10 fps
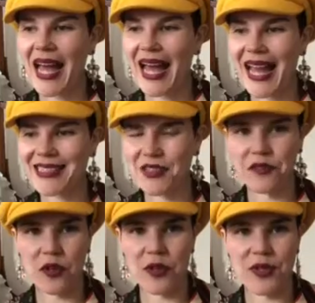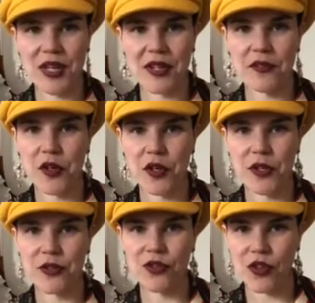And it follows kind of
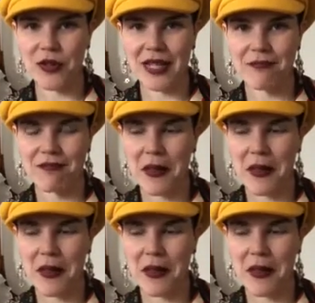her journey.